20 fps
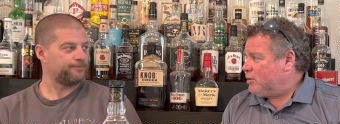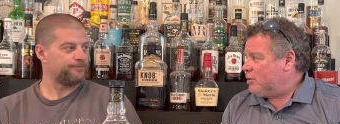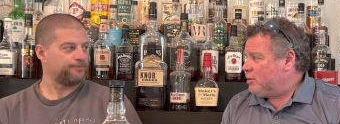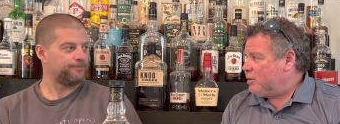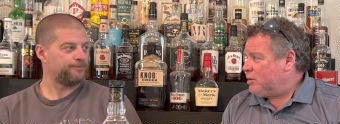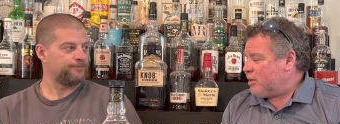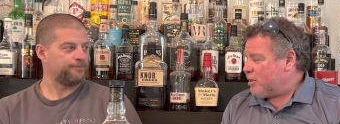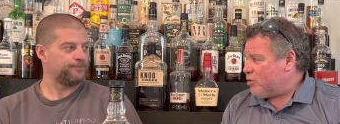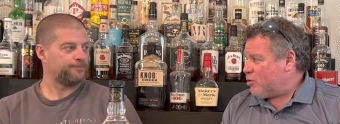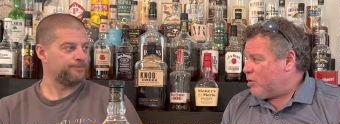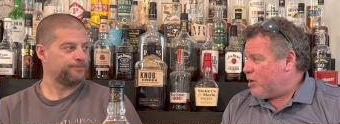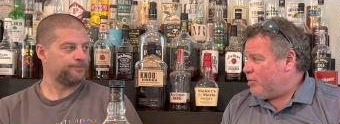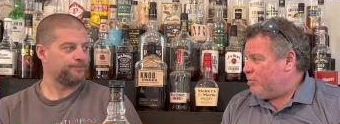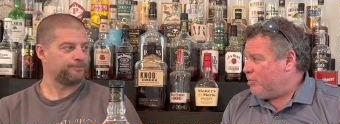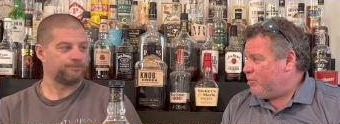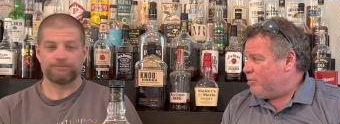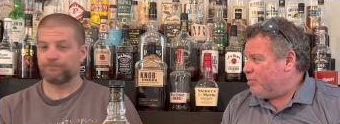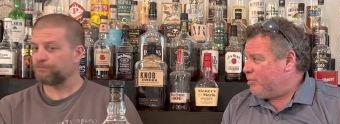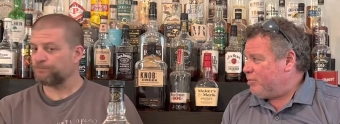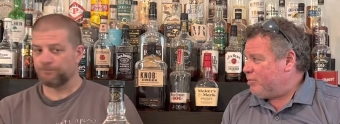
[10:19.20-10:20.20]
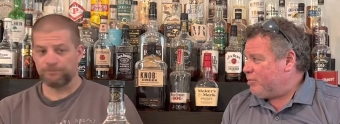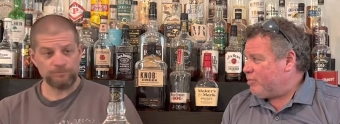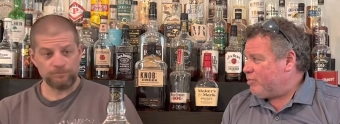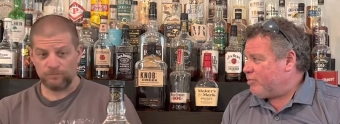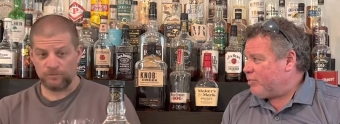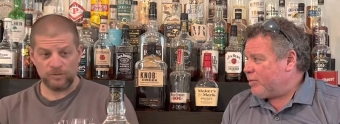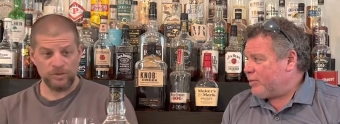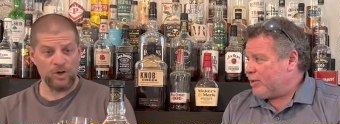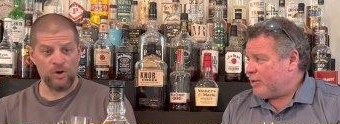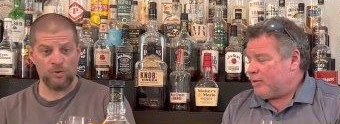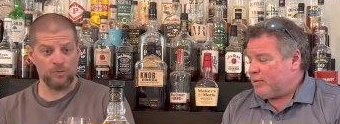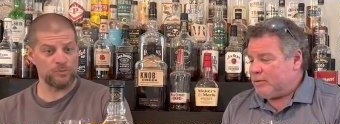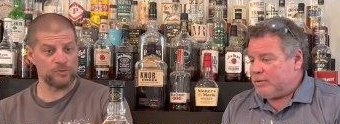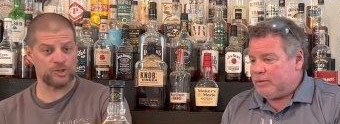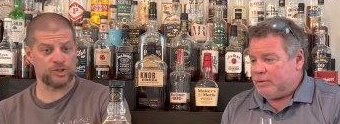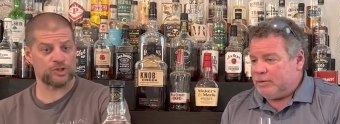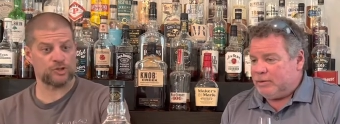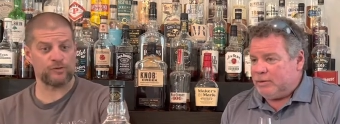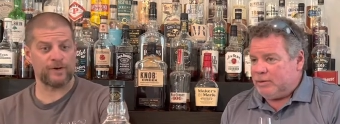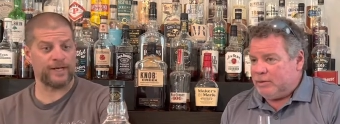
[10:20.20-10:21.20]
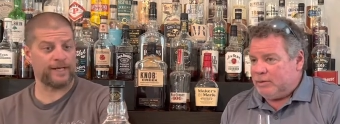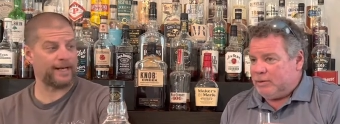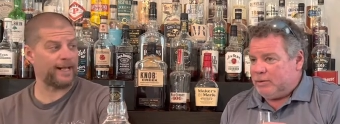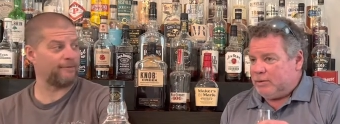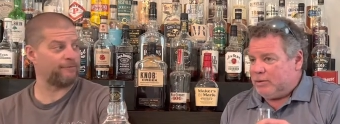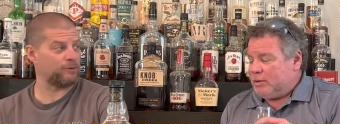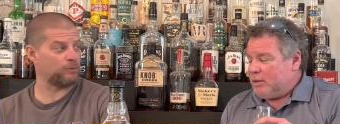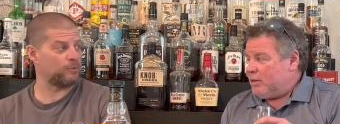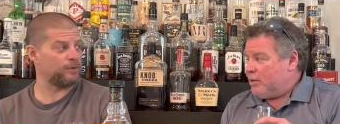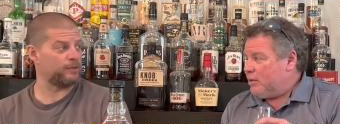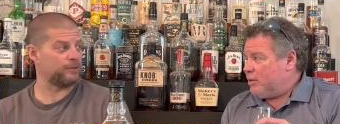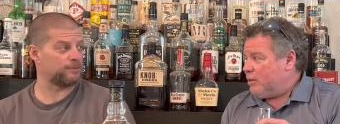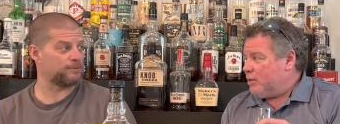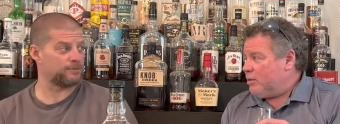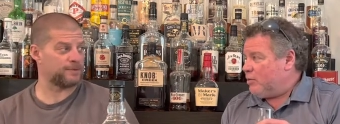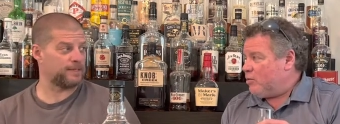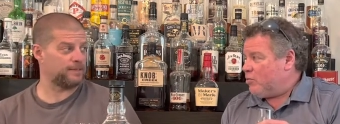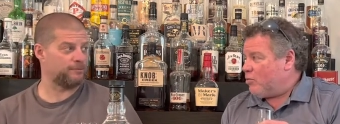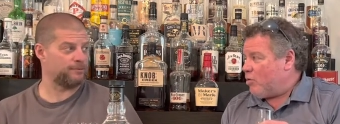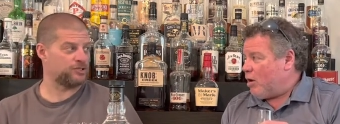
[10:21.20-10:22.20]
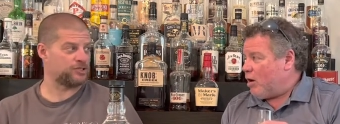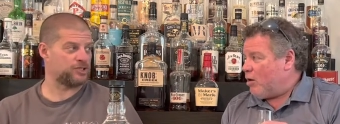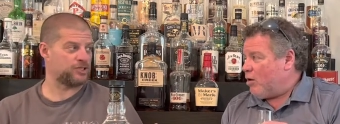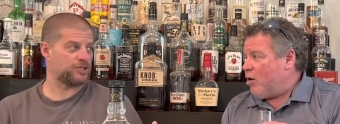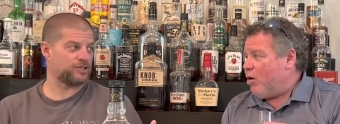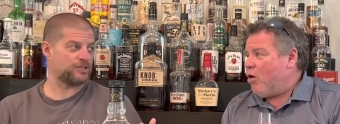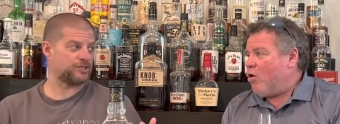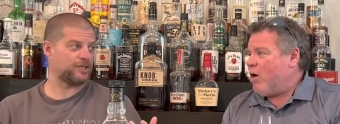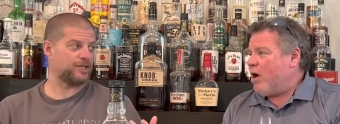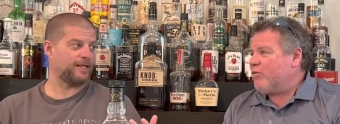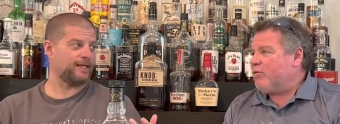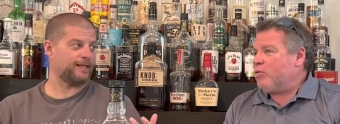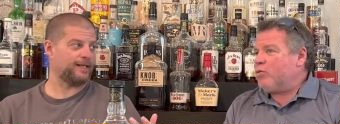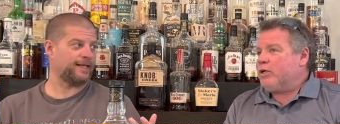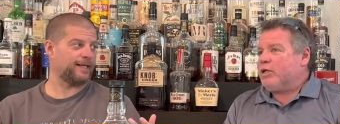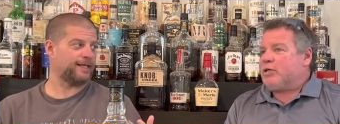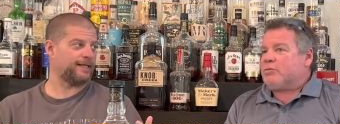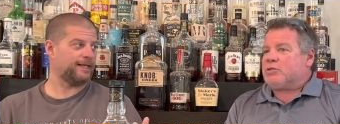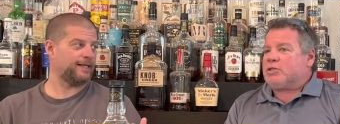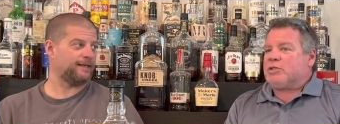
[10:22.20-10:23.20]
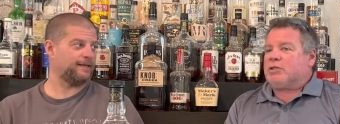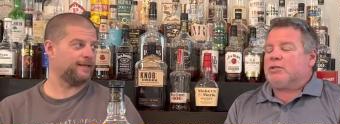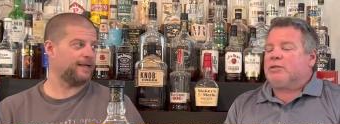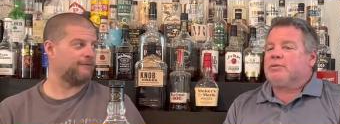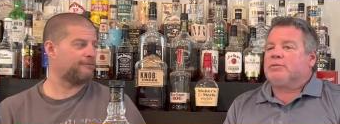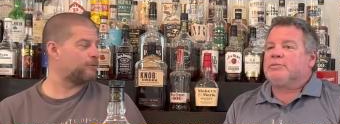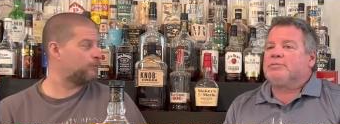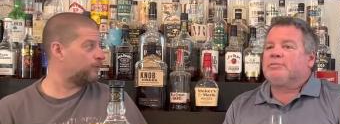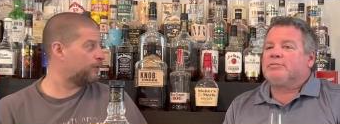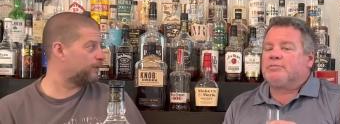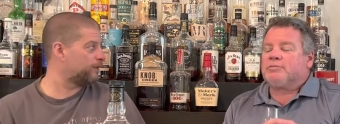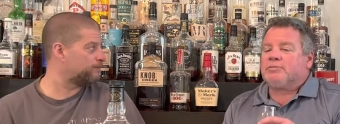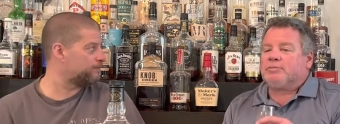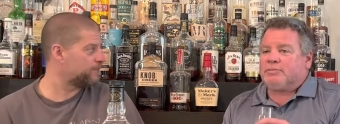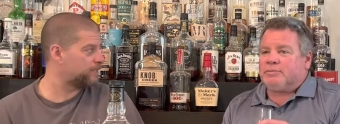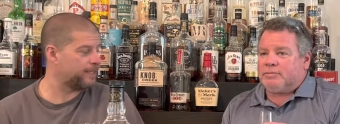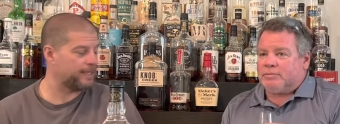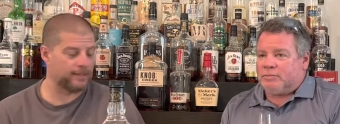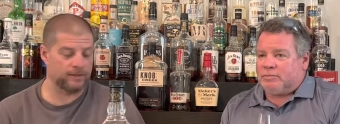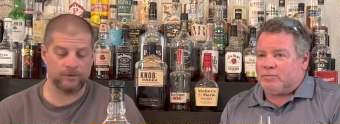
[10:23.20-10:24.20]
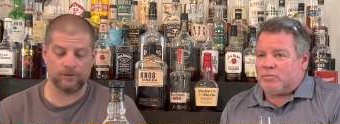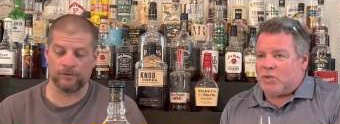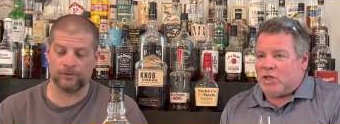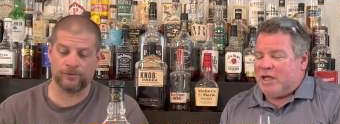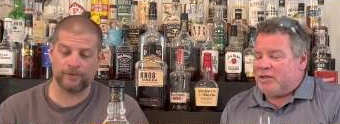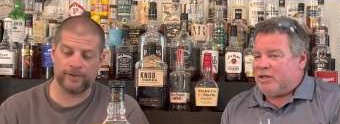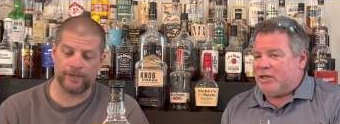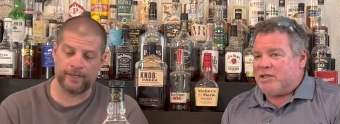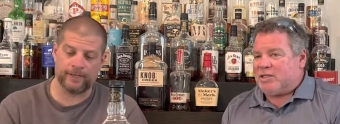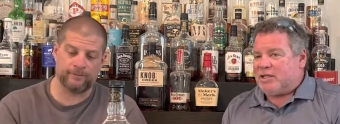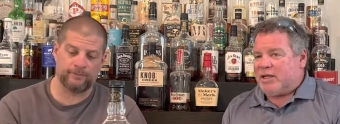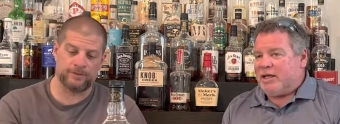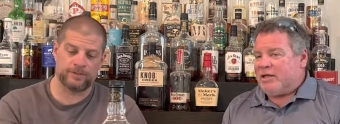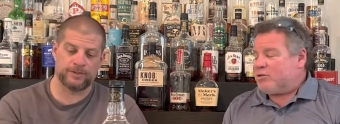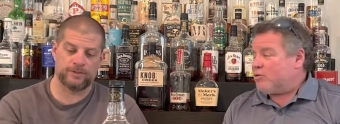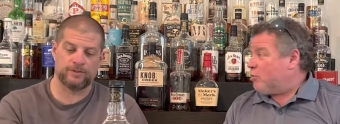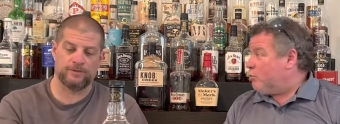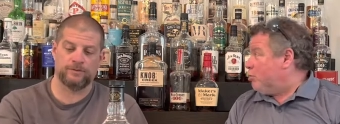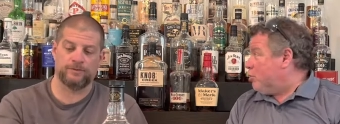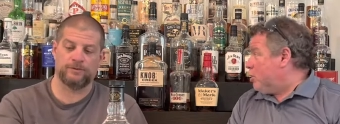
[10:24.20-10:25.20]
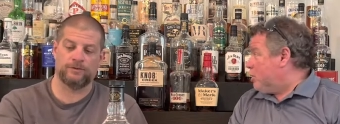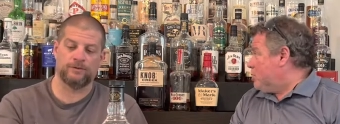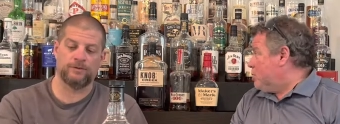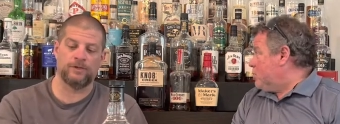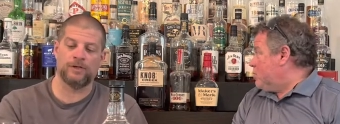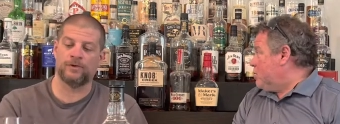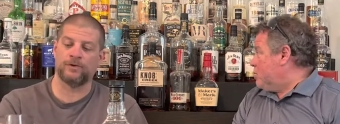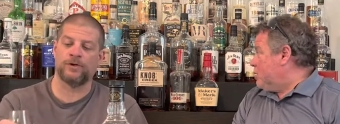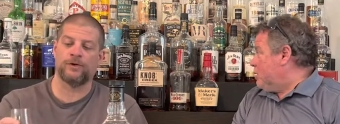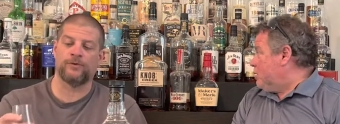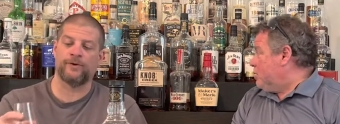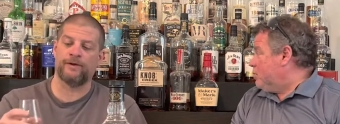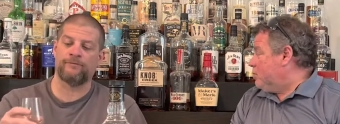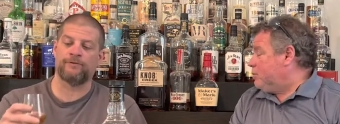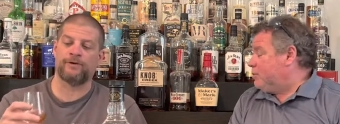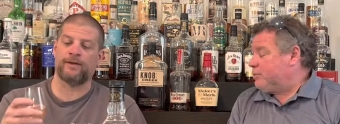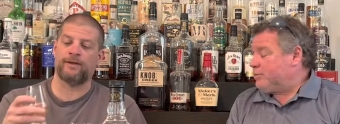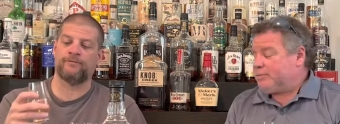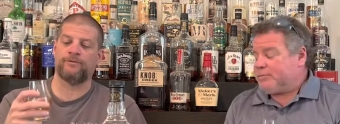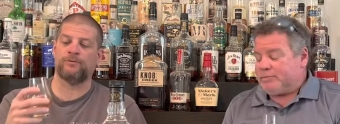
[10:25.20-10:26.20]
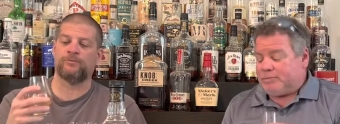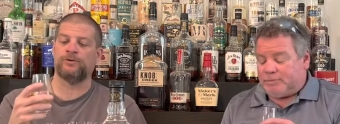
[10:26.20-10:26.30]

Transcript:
Speaker 1: Is it hmm? cream?
Speaker 2: No, it was straight Evan Williams. It was just Oh, Evan like Williams. Evan Williams. Yeah, no, no. I thought you said was- Ezra Brooks. No, no, Evan